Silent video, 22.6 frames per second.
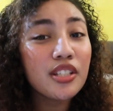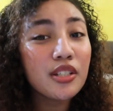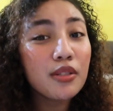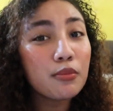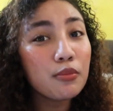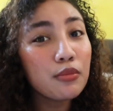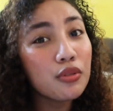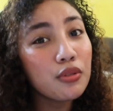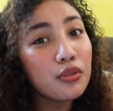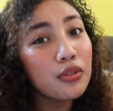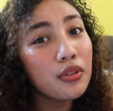
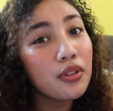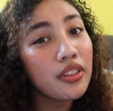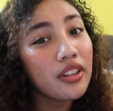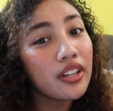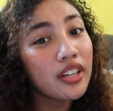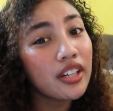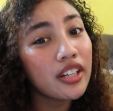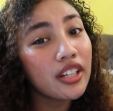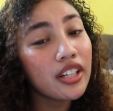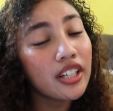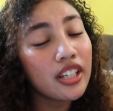
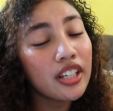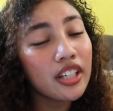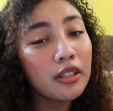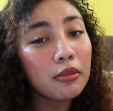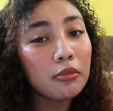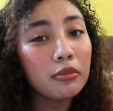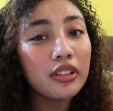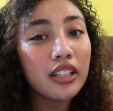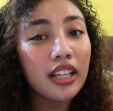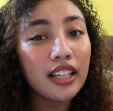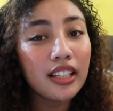
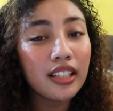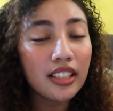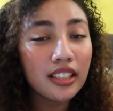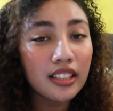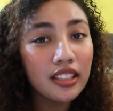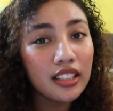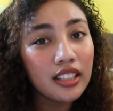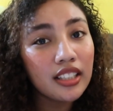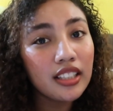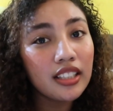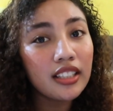smoother,
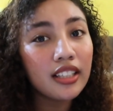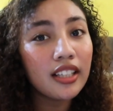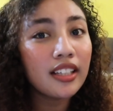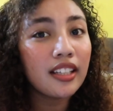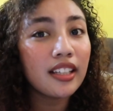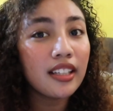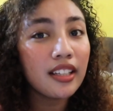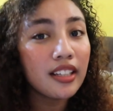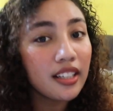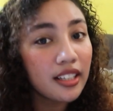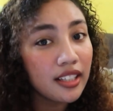nanani
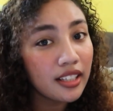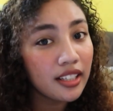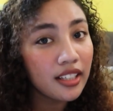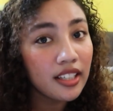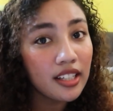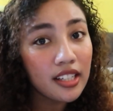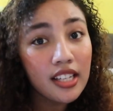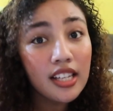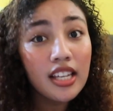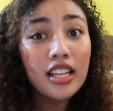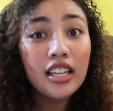
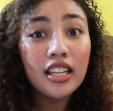nanana.